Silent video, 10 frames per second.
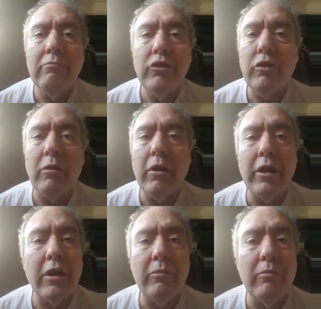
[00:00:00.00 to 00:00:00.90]
So I
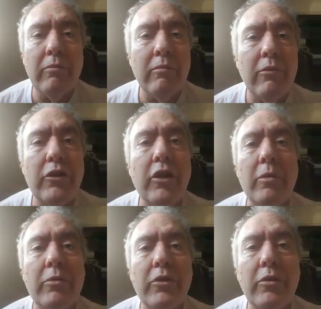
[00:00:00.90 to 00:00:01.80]
want to give them
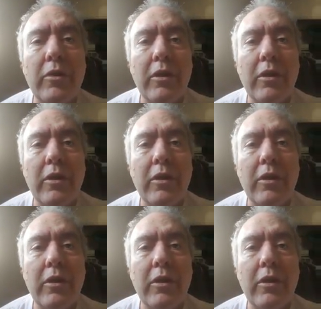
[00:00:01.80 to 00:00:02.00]
tips.